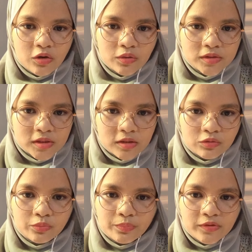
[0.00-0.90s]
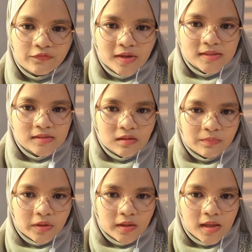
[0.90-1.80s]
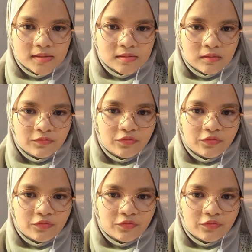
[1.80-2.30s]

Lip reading: coated to prevent stomach acid